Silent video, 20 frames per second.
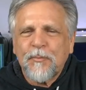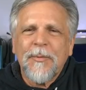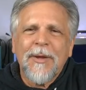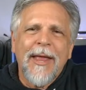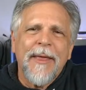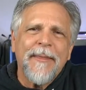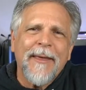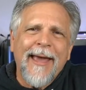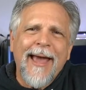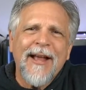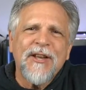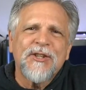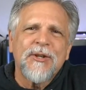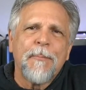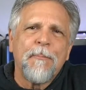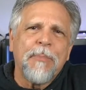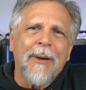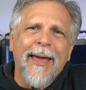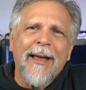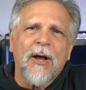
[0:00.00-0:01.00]
they had some
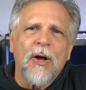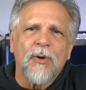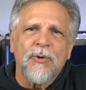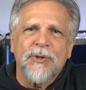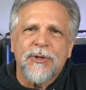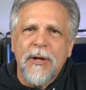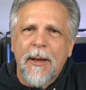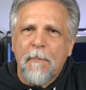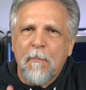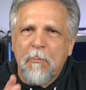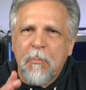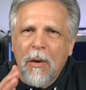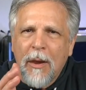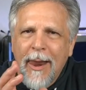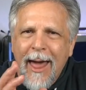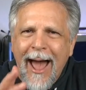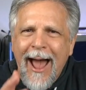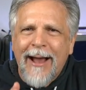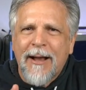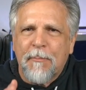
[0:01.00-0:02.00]
plecos,
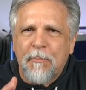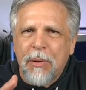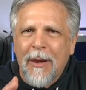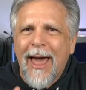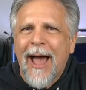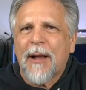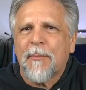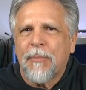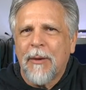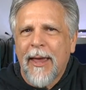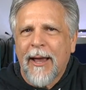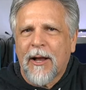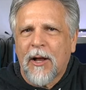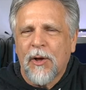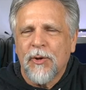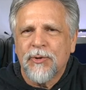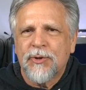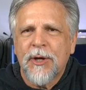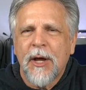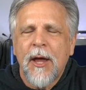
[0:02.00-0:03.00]
black, black
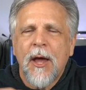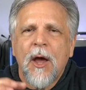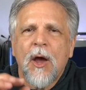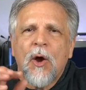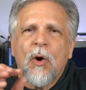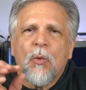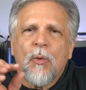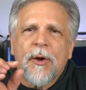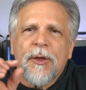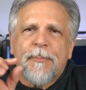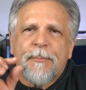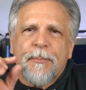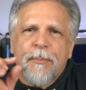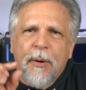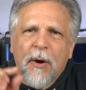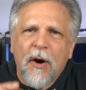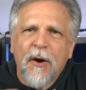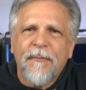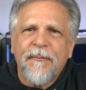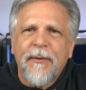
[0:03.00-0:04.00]
plecos with
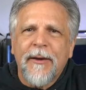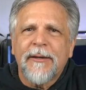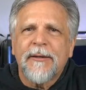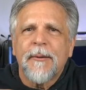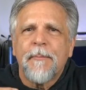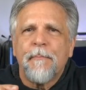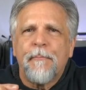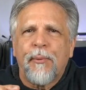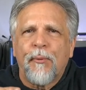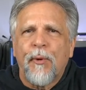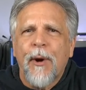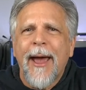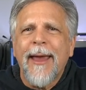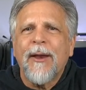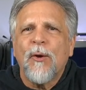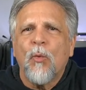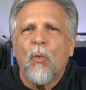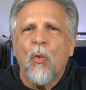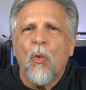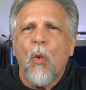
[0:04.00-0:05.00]
perfect
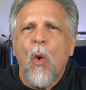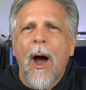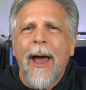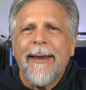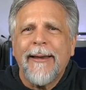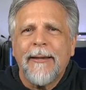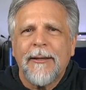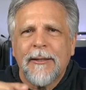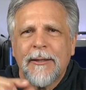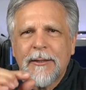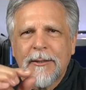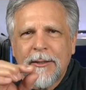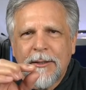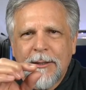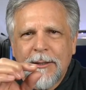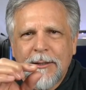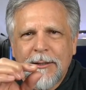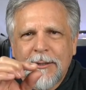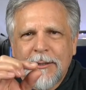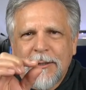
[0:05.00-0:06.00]
bright white
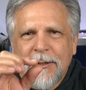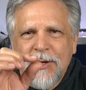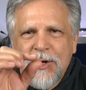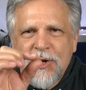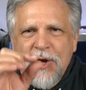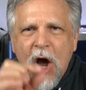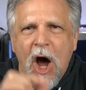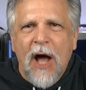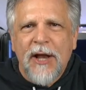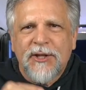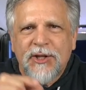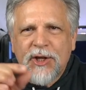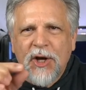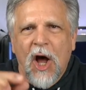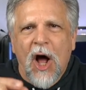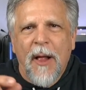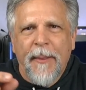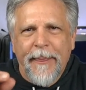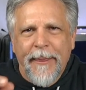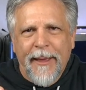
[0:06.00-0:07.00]
dots
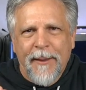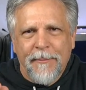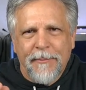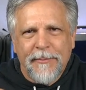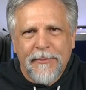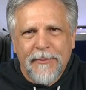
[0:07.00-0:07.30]
on them.